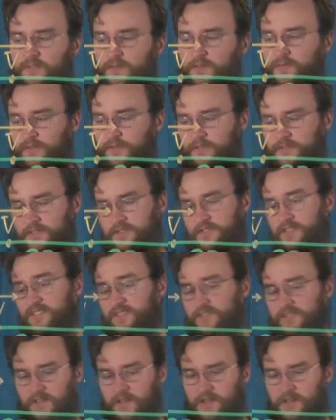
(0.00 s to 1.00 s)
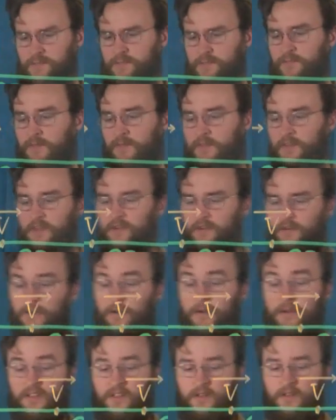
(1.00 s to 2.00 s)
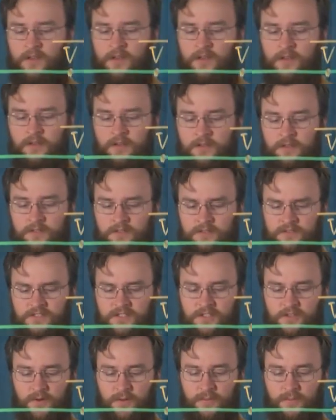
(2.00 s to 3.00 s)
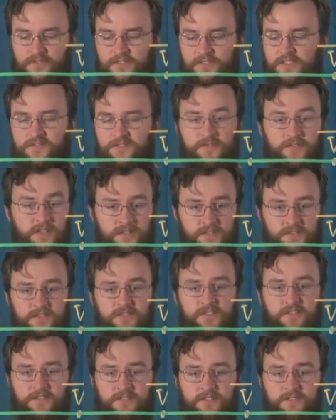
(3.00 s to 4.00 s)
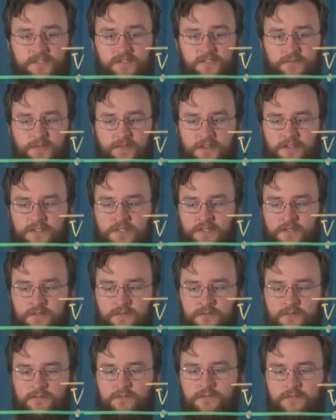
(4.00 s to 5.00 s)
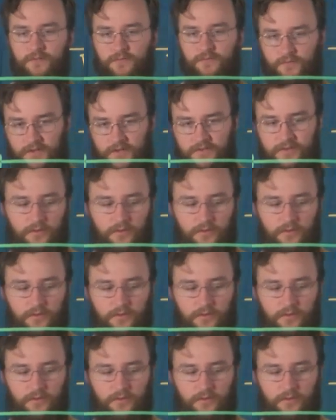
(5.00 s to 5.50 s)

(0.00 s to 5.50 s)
So for instance, here, D represents Vanessa's distance in feet to the front